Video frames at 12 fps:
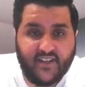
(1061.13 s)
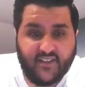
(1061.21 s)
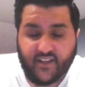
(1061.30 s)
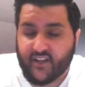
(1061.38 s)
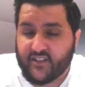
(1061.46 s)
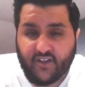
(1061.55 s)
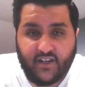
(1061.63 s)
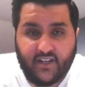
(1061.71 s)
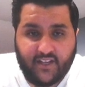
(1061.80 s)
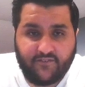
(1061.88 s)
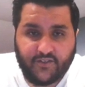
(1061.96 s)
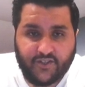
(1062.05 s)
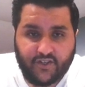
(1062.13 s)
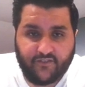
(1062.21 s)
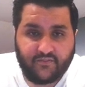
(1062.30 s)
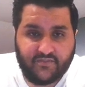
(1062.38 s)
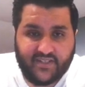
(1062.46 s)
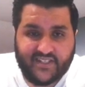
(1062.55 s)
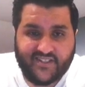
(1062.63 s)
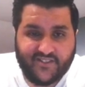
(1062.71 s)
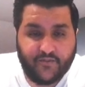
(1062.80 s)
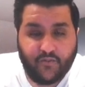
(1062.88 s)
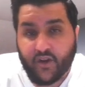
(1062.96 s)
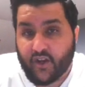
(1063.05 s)
The guy's got a lethal shot from
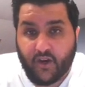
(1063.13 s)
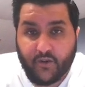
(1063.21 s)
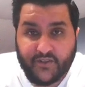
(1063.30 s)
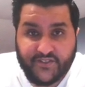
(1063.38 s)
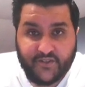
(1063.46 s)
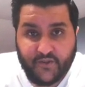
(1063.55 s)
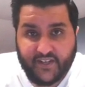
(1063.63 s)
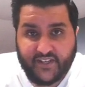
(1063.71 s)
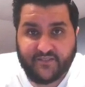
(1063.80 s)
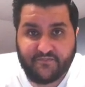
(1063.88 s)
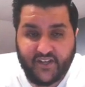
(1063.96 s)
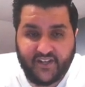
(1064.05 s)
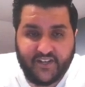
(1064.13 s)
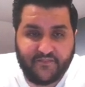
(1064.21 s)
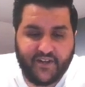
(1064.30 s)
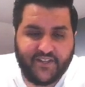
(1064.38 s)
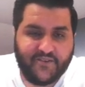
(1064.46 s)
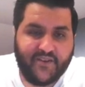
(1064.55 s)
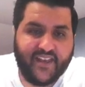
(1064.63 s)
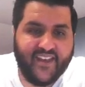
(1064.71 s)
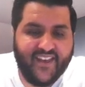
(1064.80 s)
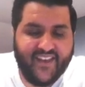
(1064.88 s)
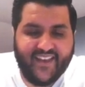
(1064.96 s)
distance. What a goal he scored against Burnley, by the way.